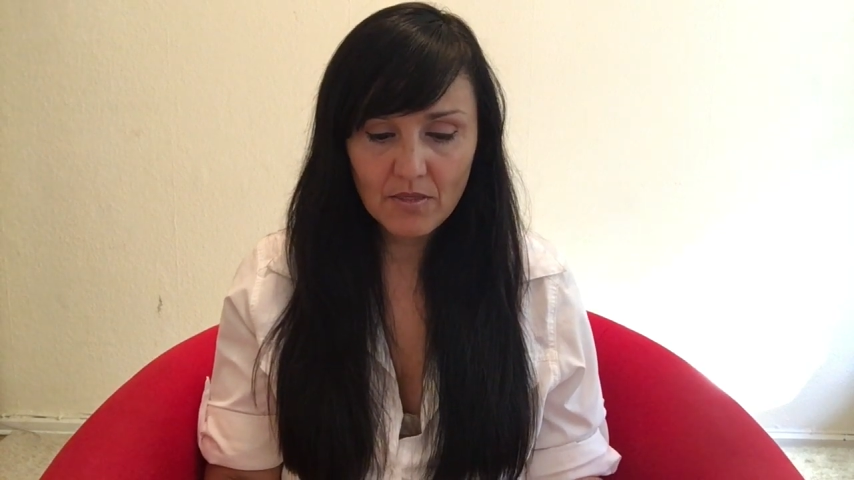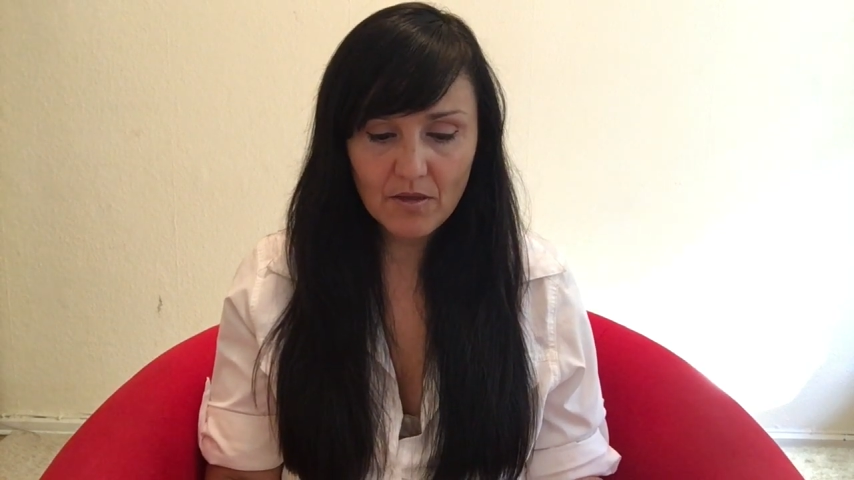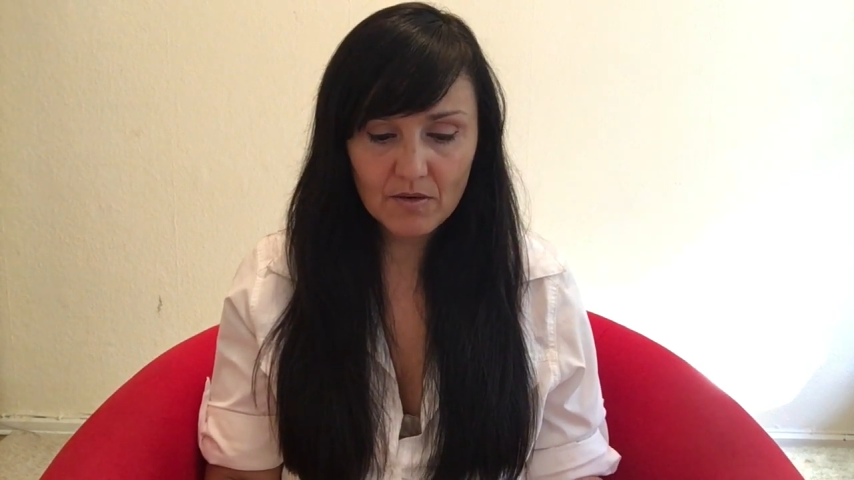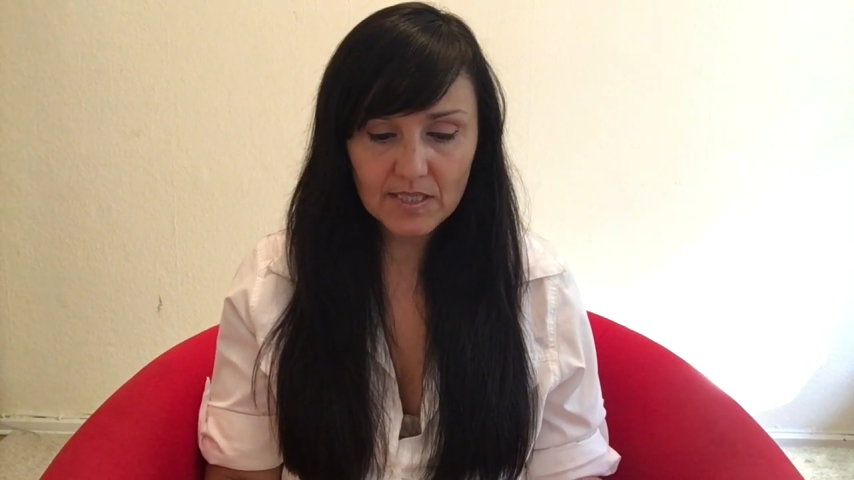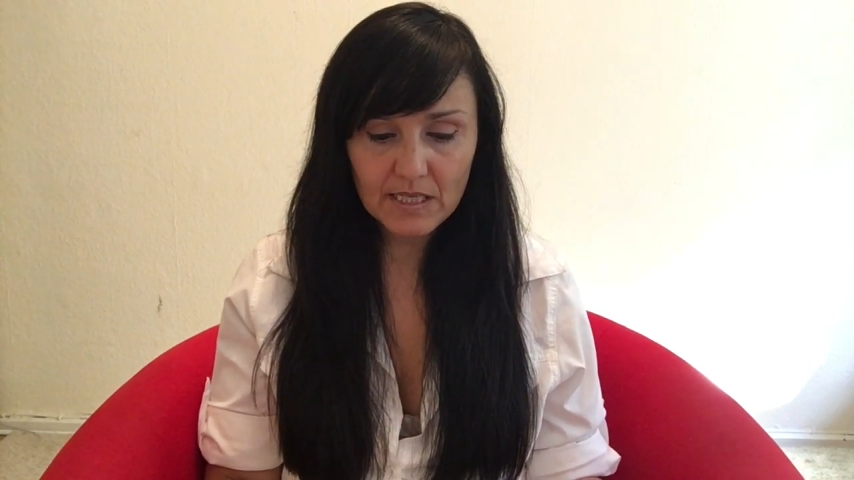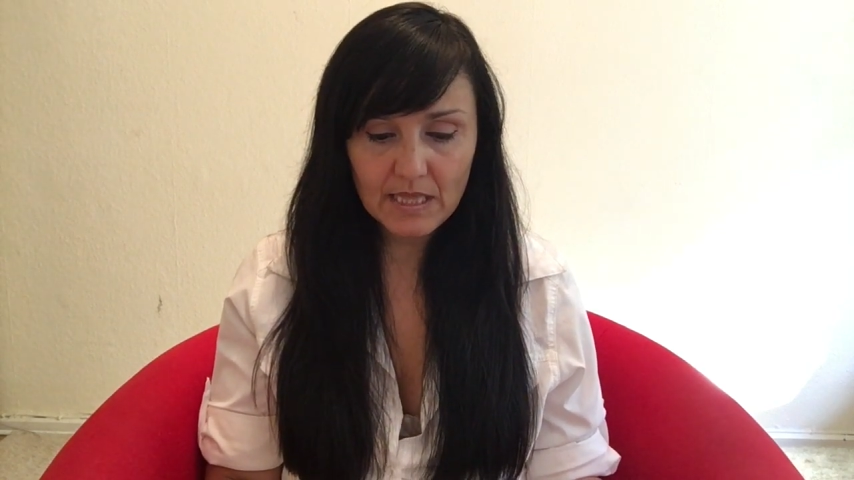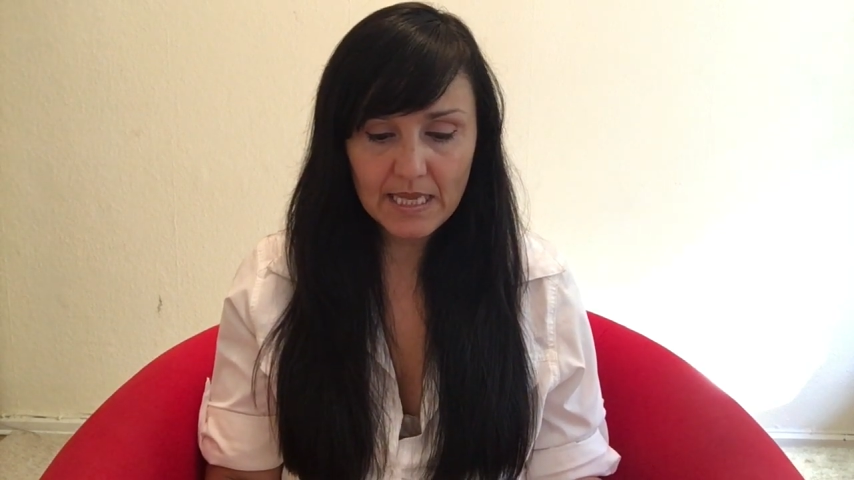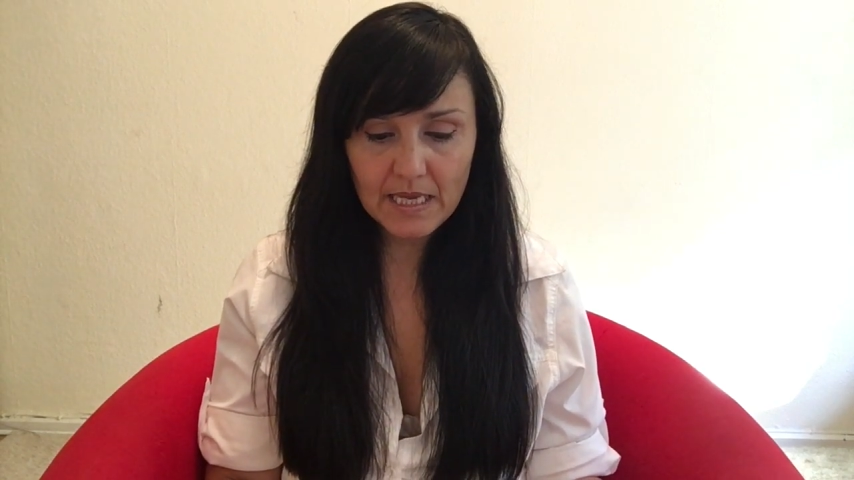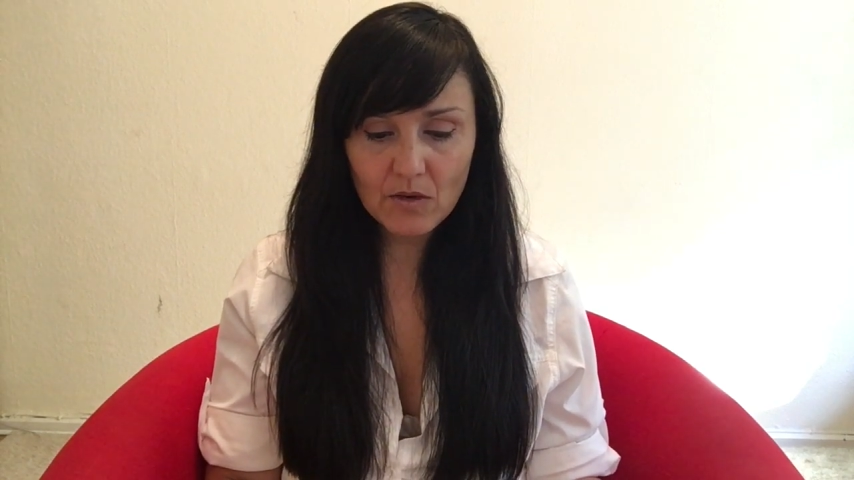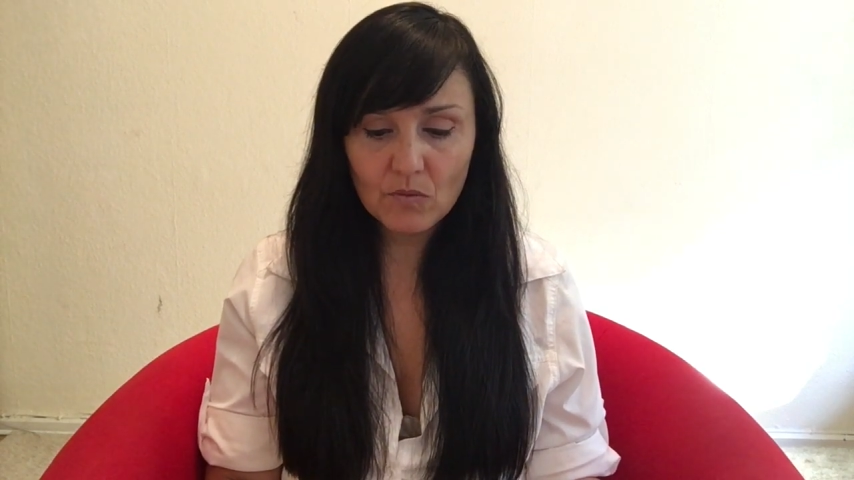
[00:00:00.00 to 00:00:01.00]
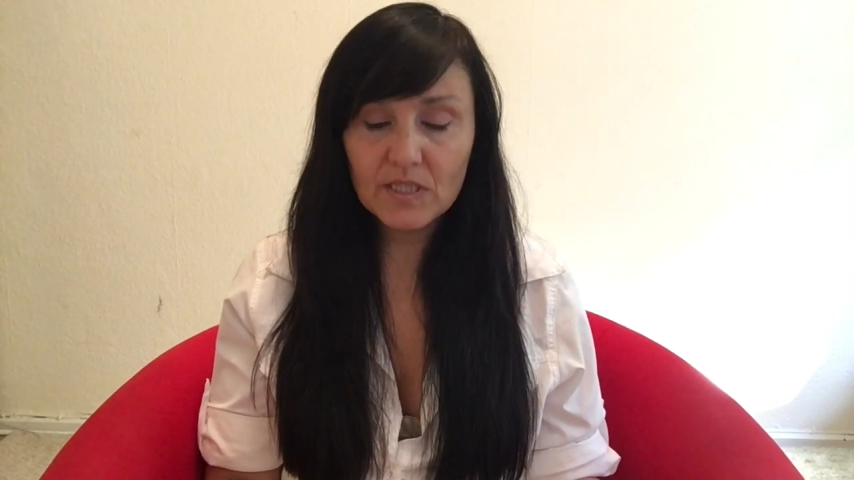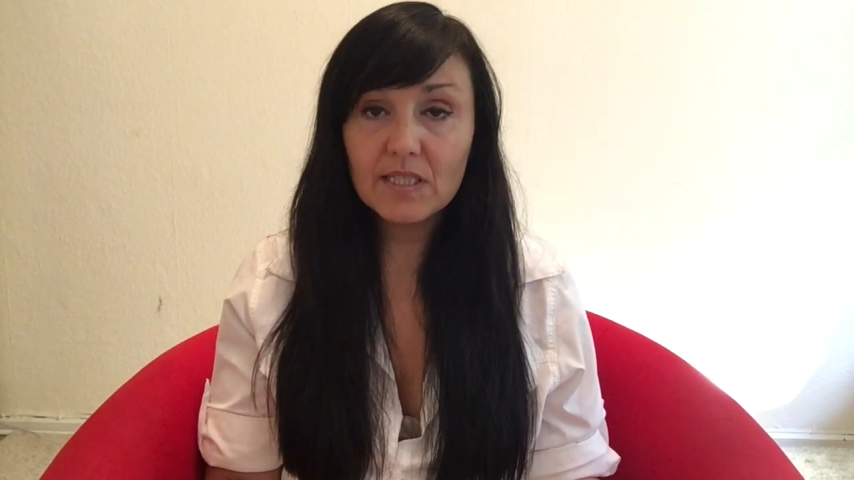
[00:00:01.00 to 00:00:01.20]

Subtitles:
There is a link with